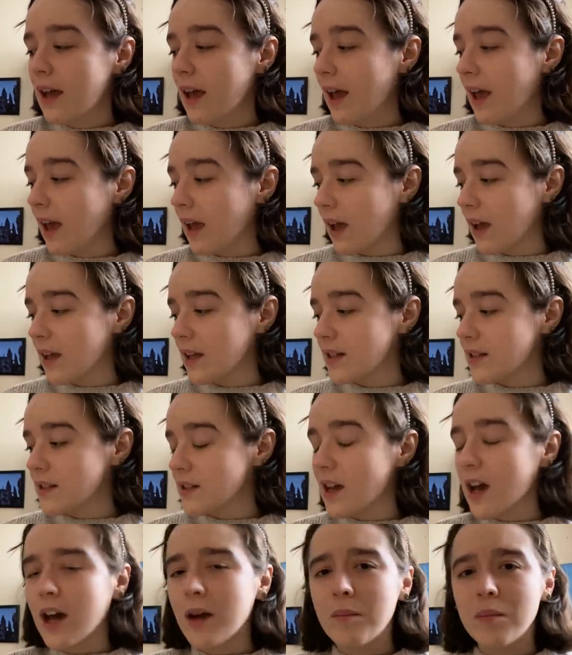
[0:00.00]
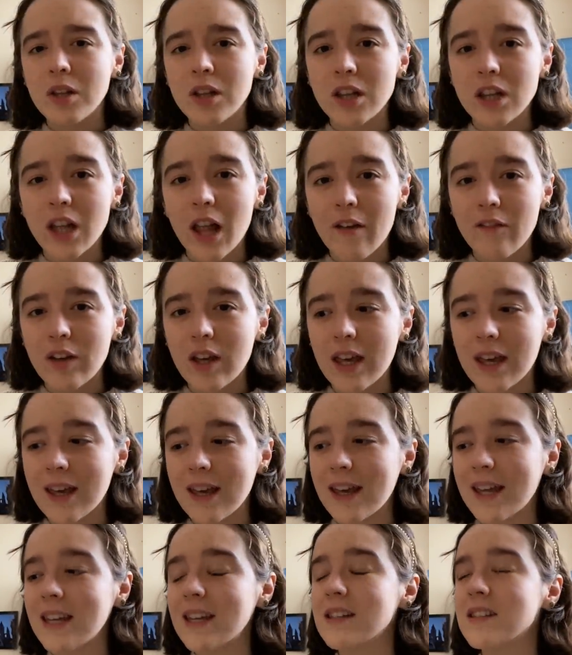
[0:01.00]
and I'm loving it.
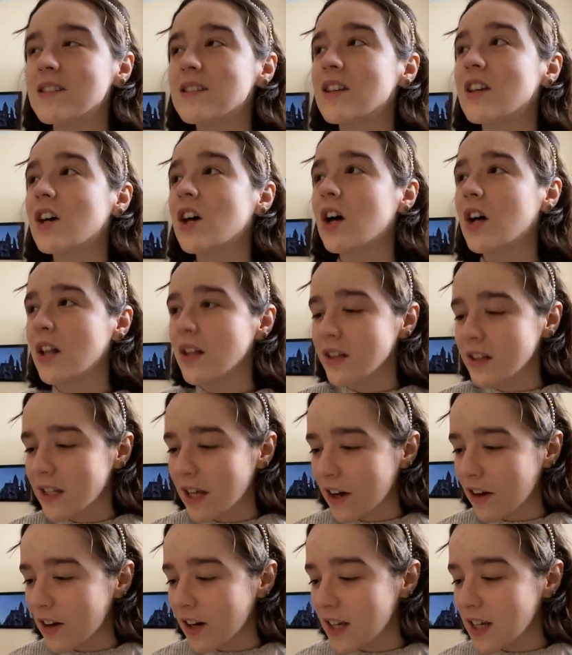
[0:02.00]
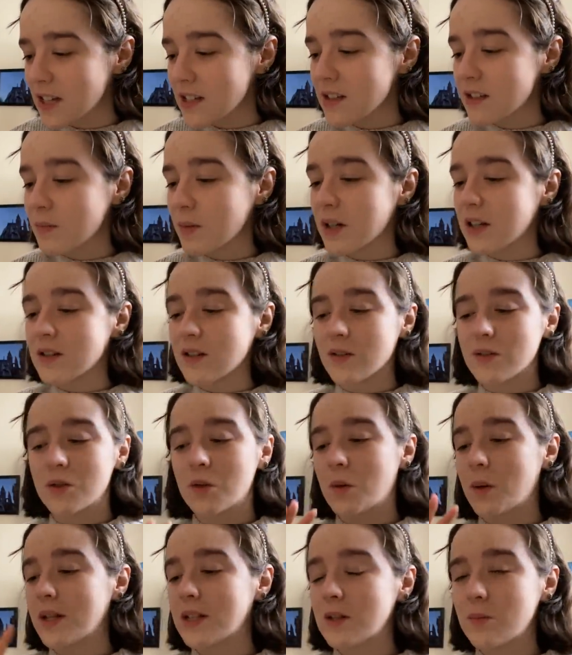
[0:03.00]
It is hilarious, but it's also
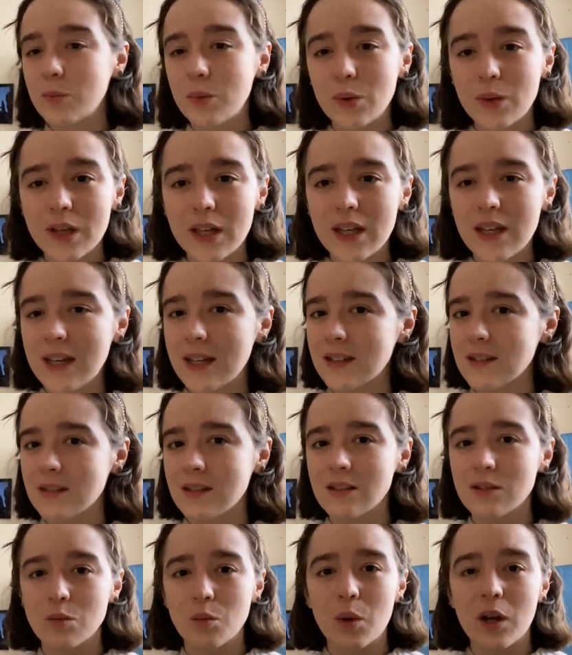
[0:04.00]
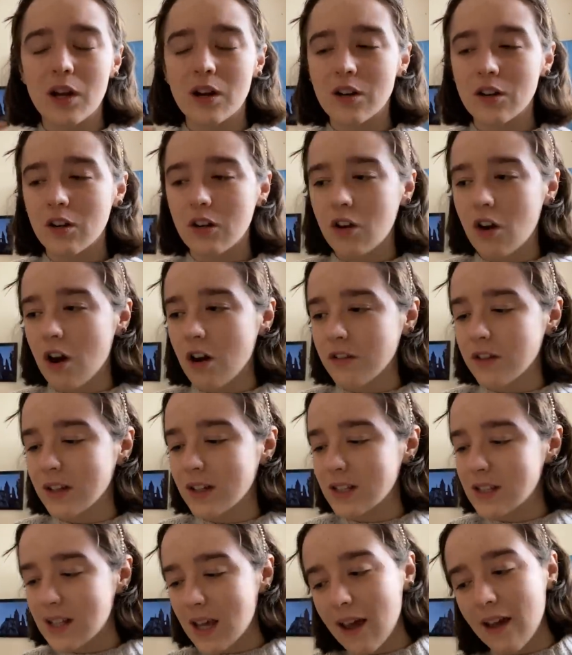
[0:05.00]
quite spooky. It's this weird
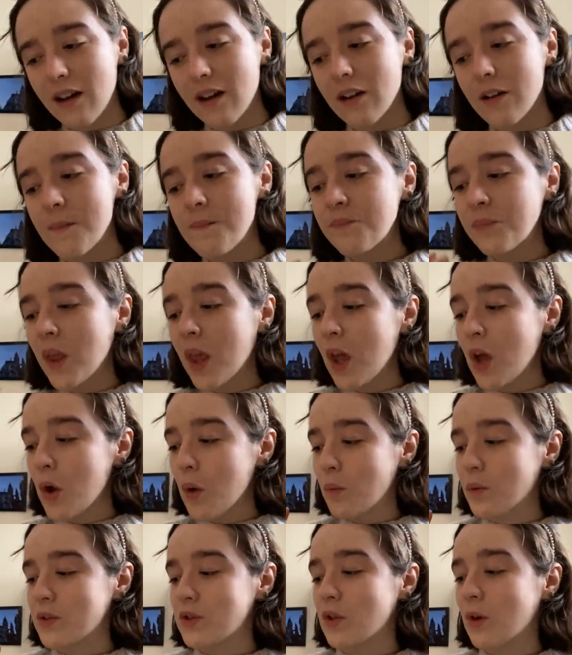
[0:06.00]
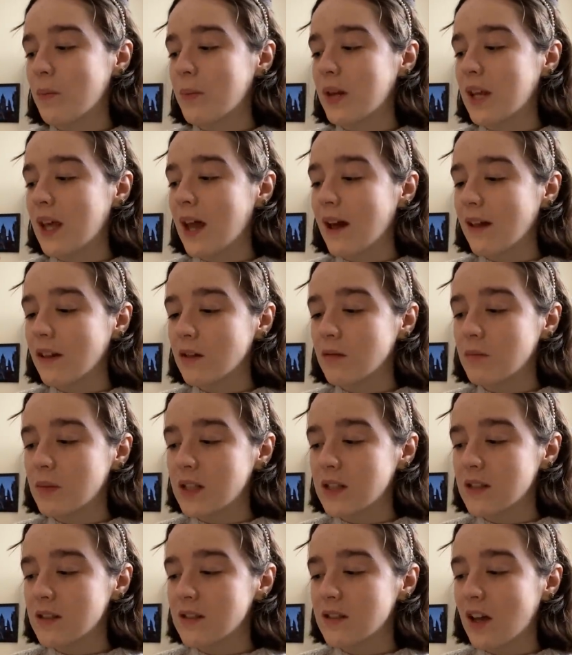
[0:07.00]
gothic tale with so many
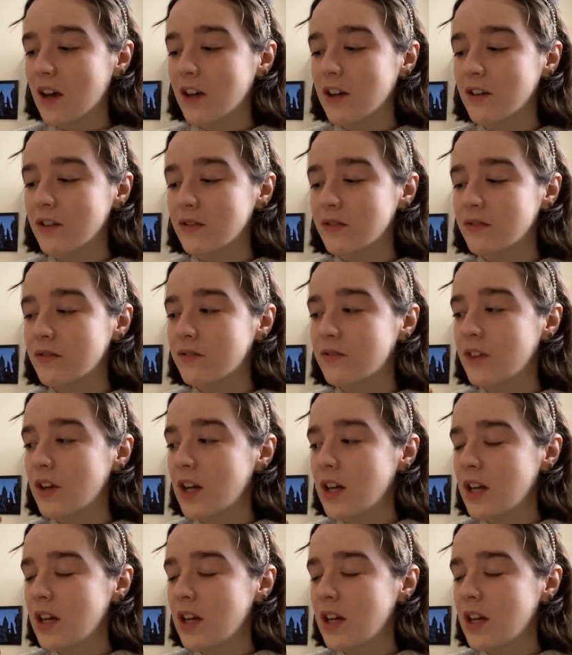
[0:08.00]
elements of